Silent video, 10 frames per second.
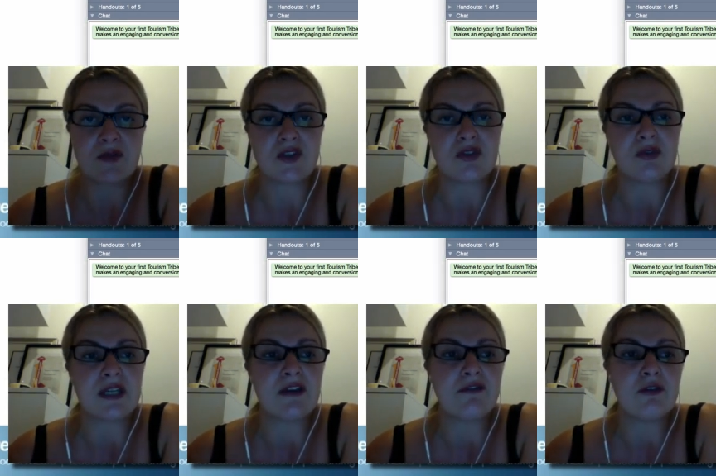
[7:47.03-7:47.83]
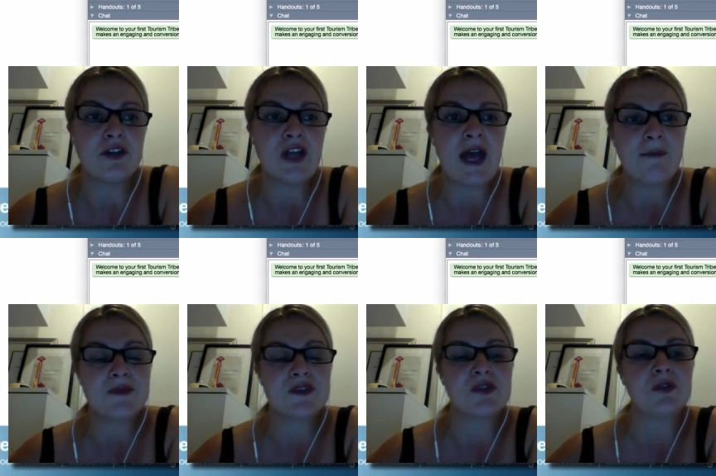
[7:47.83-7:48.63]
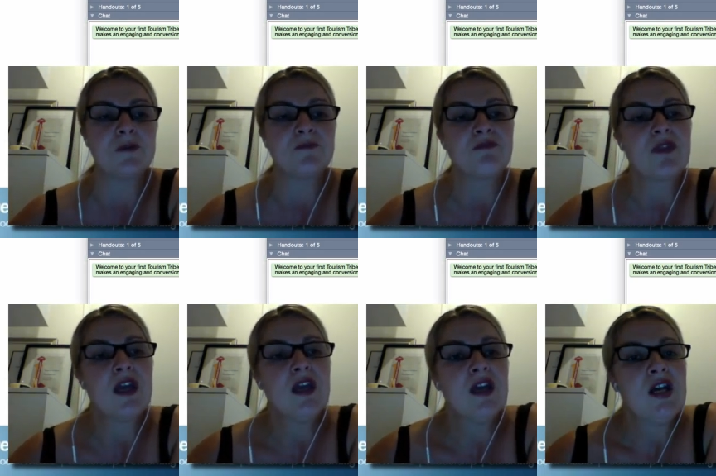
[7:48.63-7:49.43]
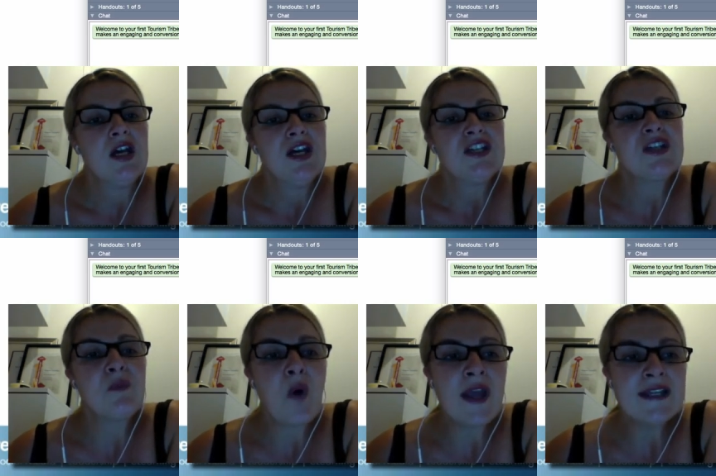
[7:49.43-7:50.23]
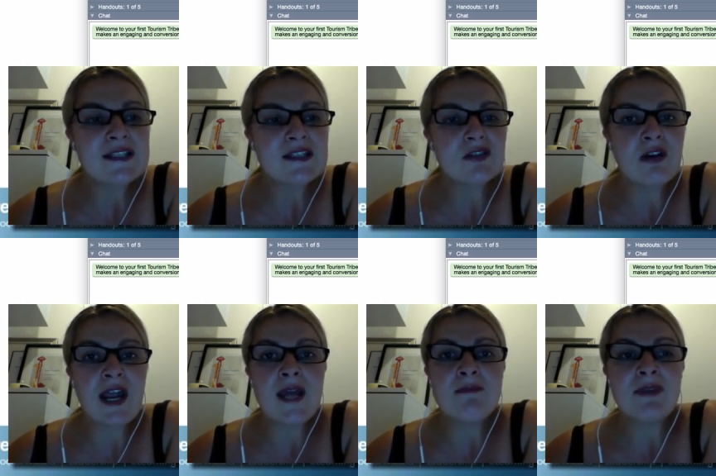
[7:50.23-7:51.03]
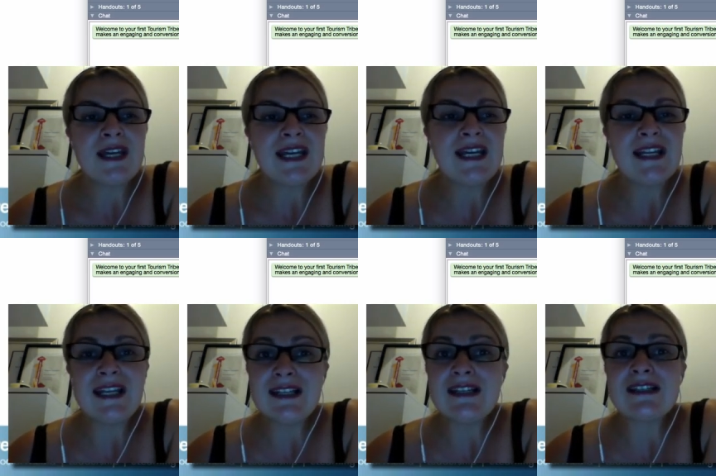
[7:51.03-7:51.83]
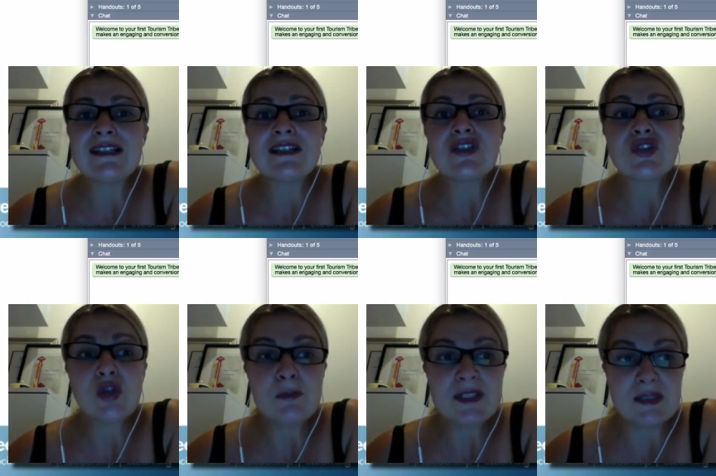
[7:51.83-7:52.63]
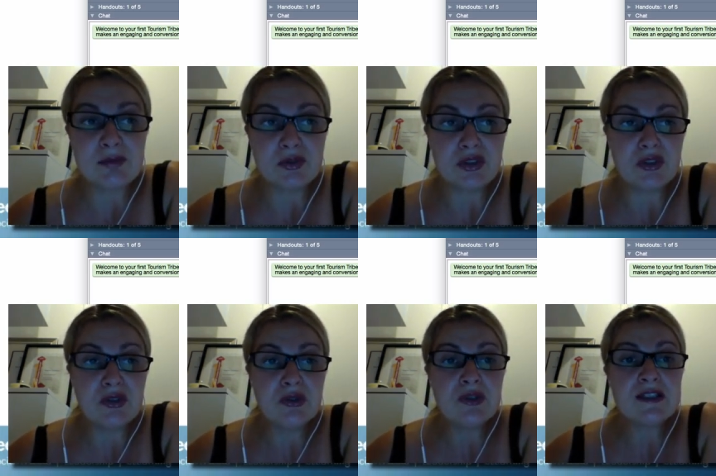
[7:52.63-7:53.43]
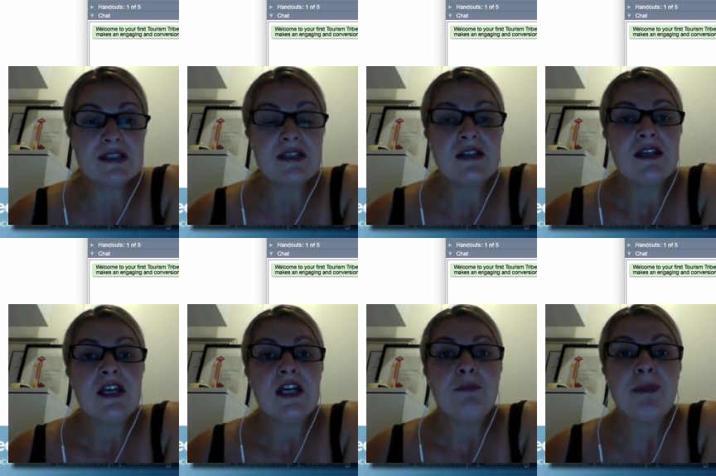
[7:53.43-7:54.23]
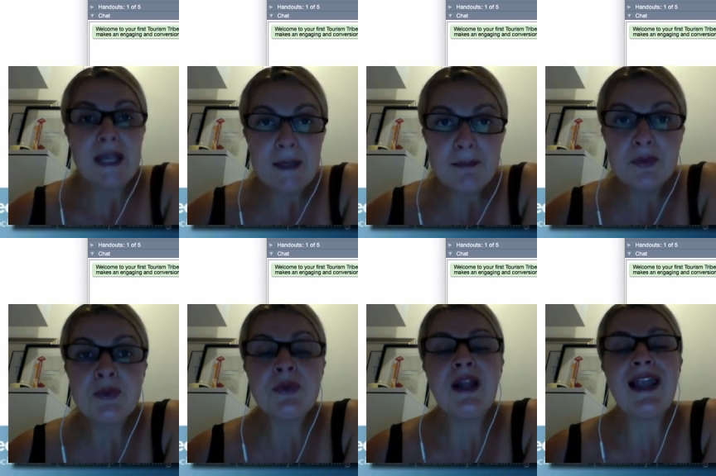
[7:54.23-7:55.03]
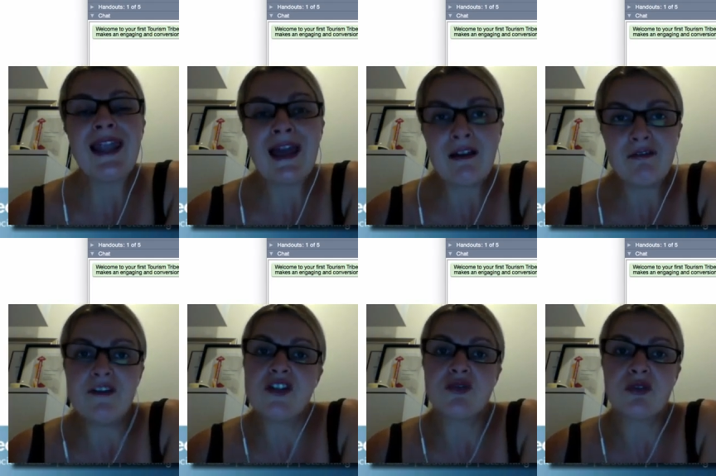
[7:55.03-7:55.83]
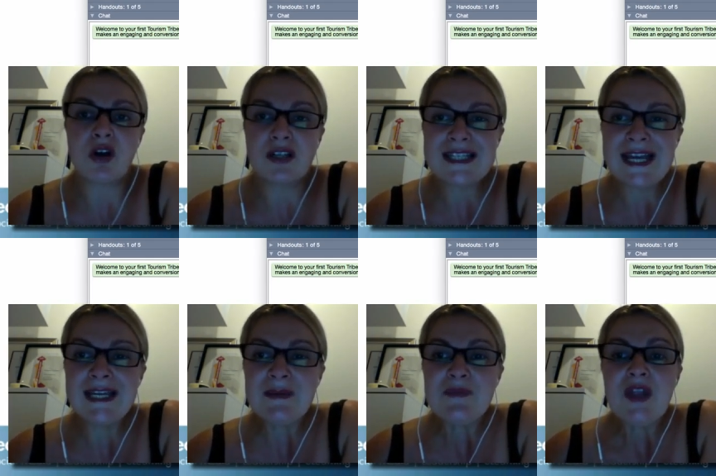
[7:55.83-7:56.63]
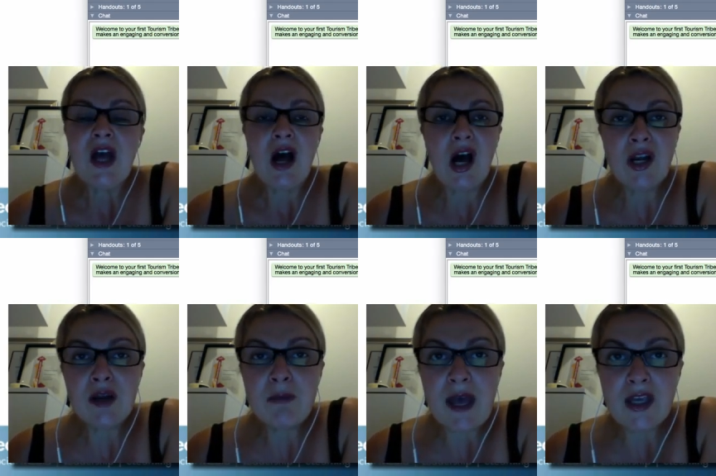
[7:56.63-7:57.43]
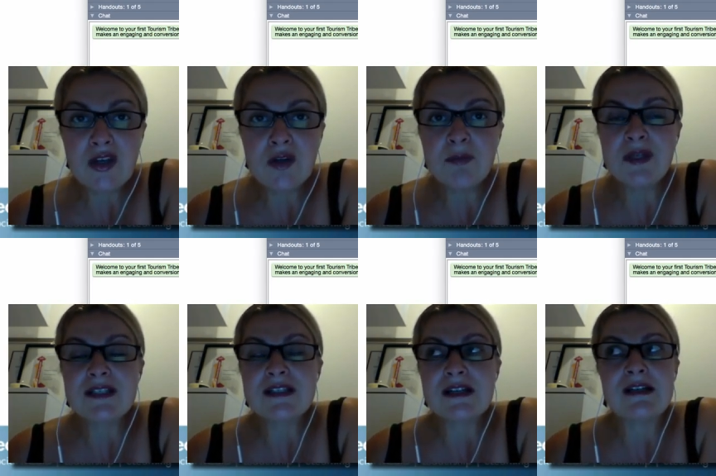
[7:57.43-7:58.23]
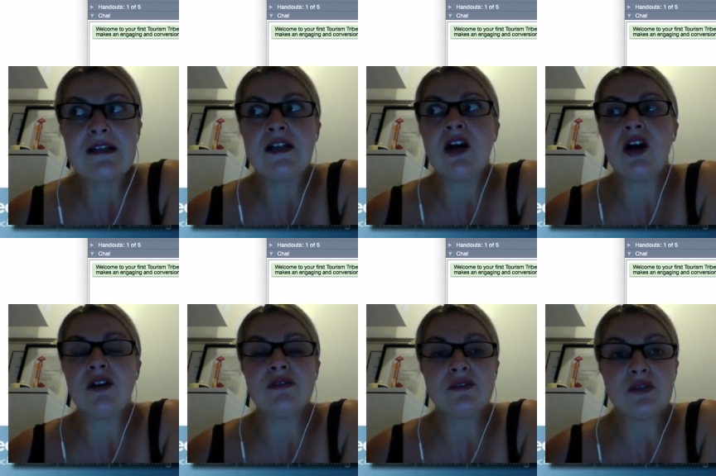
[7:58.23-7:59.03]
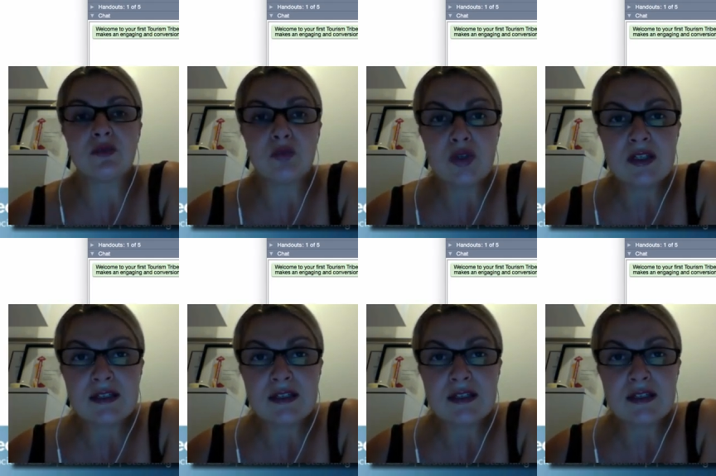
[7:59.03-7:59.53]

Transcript: what you're looking for in your app store. So why Instagram? It is super simple to use. People love visual content. I don't know about you, but I would